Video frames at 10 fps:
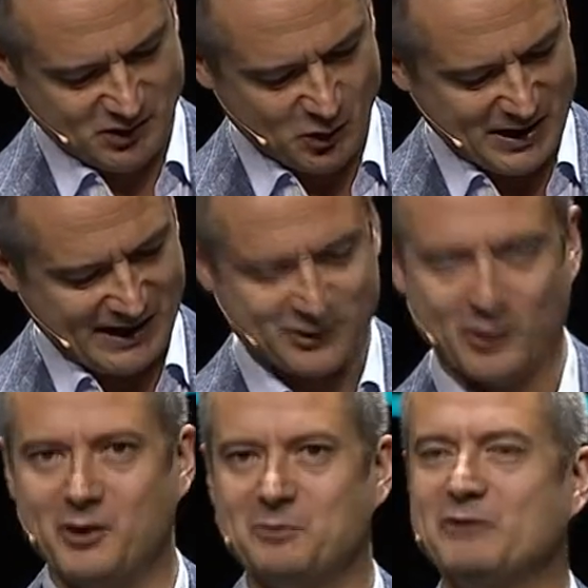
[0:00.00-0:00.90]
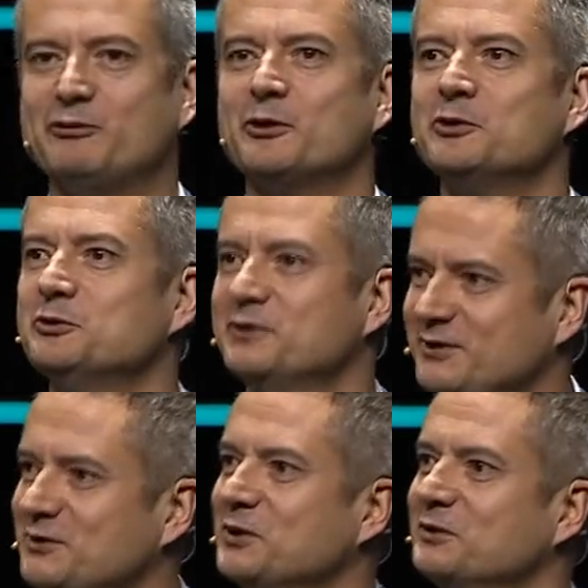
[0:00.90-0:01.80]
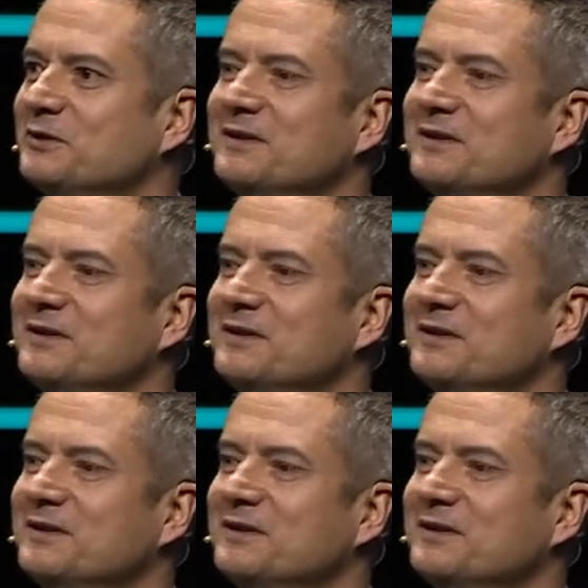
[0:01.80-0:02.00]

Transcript: No alcohol before noon. This is good.